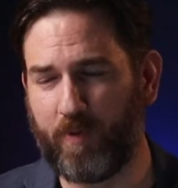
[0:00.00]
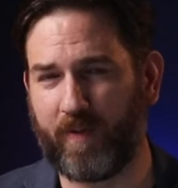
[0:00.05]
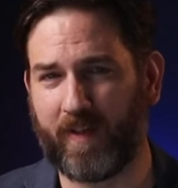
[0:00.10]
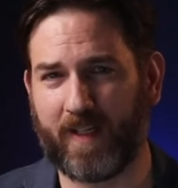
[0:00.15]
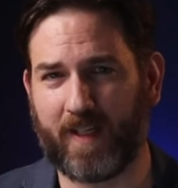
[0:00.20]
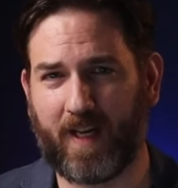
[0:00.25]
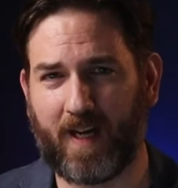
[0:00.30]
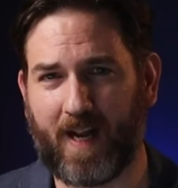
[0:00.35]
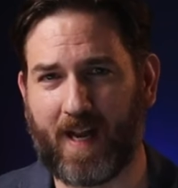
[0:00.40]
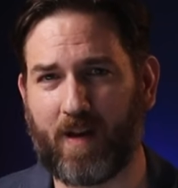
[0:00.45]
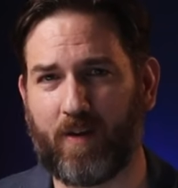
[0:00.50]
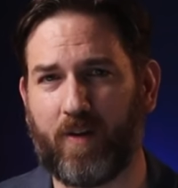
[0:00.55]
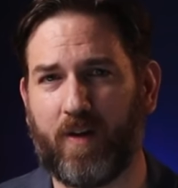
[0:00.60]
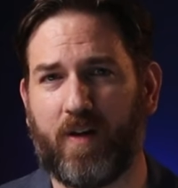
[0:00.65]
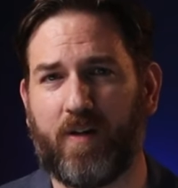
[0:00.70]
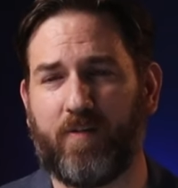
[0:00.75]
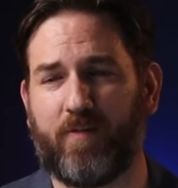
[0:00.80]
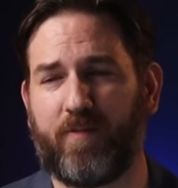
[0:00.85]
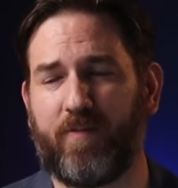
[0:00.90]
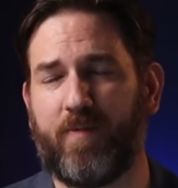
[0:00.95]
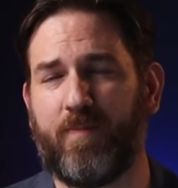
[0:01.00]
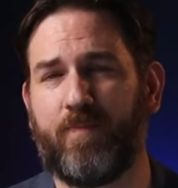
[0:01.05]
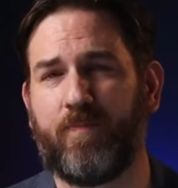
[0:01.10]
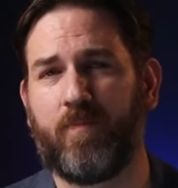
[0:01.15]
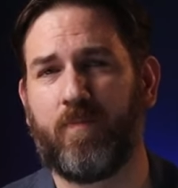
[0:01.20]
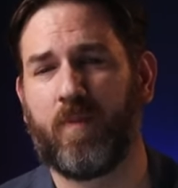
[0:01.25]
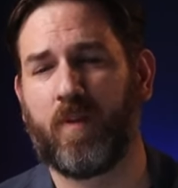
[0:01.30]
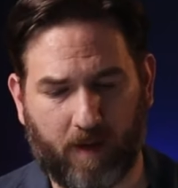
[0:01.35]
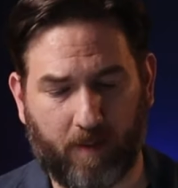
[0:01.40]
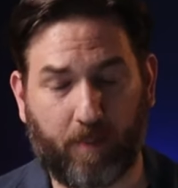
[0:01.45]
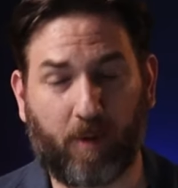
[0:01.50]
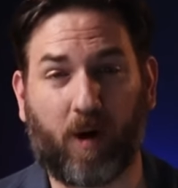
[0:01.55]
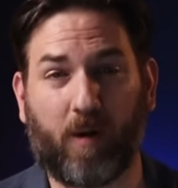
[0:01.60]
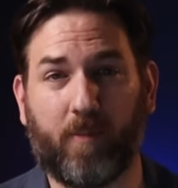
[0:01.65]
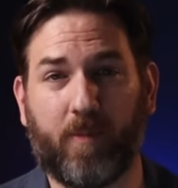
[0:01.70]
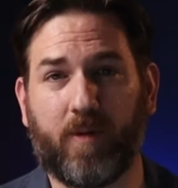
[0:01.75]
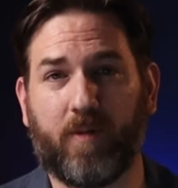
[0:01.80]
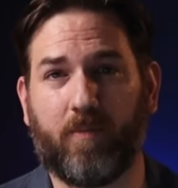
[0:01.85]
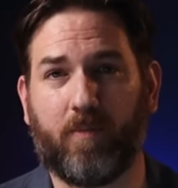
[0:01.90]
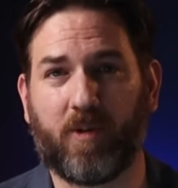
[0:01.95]
moving in and out of an
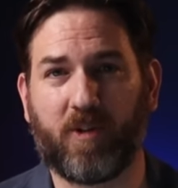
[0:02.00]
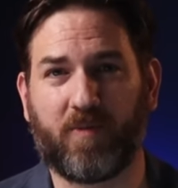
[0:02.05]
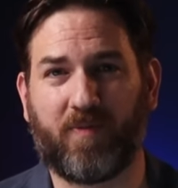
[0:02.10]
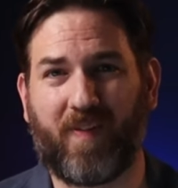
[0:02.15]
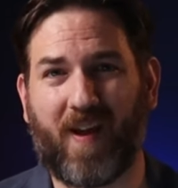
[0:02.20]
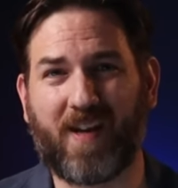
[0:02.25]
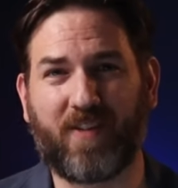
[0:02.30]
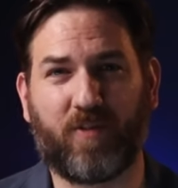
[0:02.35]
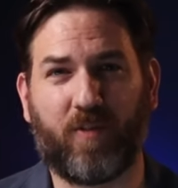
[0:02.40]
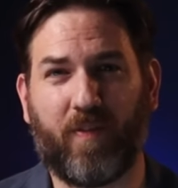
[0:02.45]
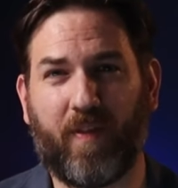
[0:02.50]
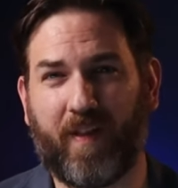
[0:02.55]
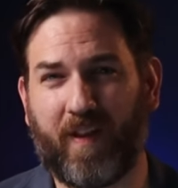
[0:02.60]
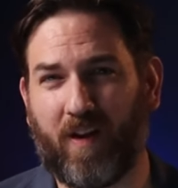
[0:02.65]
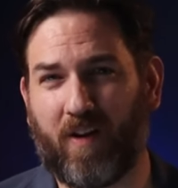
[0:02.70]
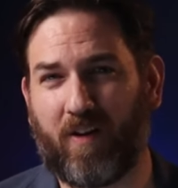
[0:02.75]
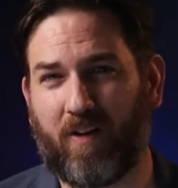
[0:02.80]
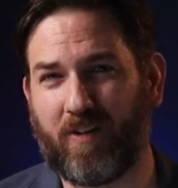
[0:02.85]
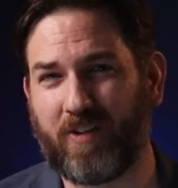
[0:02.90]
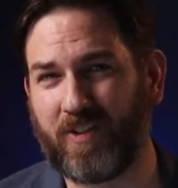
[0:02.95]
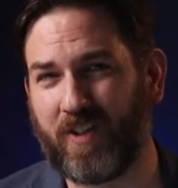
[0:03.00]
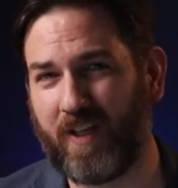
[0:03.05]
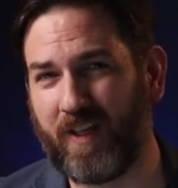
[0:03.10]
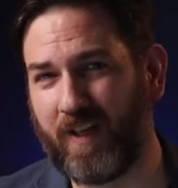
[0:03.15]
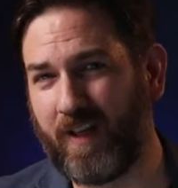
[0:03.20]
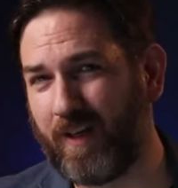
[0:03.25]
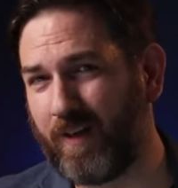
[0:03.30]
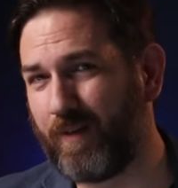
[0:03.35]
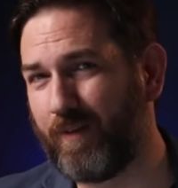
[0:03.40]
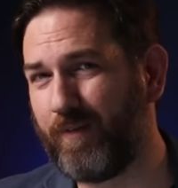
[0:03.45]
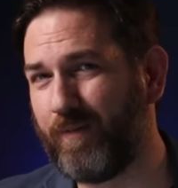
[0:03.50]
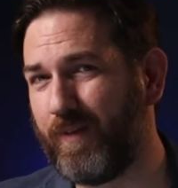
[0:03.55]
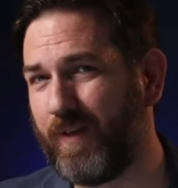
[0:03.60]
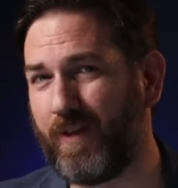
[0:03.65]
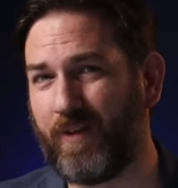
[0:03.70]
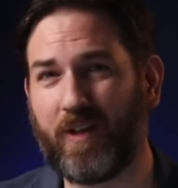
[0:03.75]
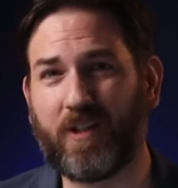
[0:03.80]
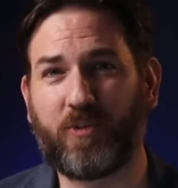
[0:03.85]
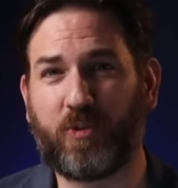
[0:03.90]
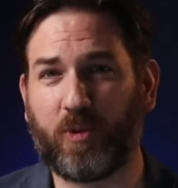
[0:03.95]
apartment much faster than they are, say,
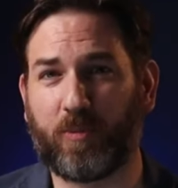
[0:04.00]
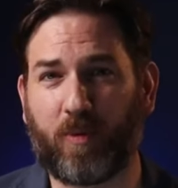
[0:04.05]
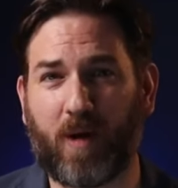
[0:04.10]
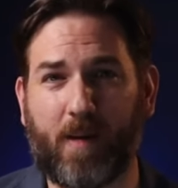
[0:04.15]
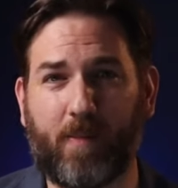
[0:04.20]
industrial